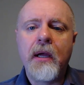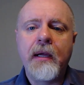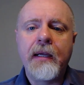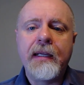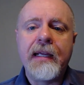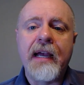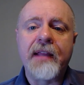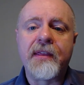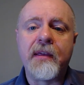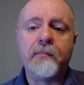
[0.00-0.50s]

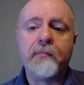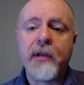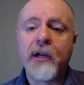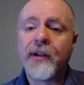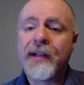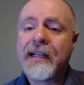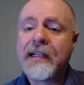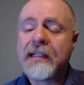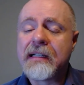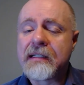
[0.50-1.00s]
yet the
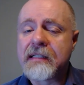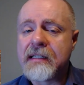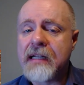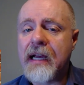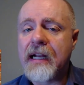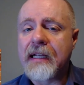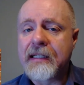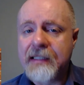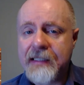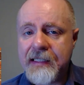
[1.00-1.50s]
building does
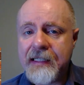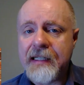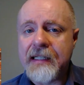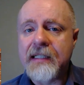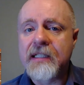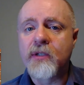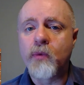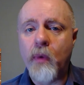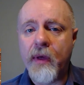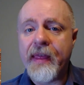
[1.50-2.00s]
not
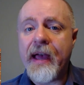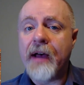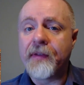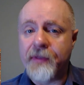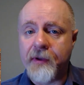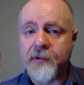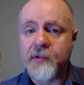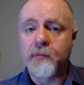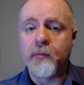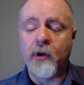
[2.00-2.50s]
exist without
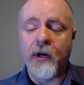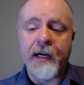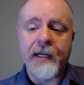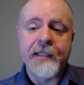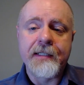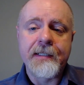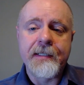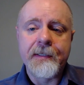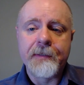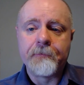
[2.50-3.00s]
those
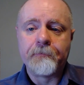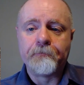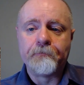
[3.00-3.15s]
bricks.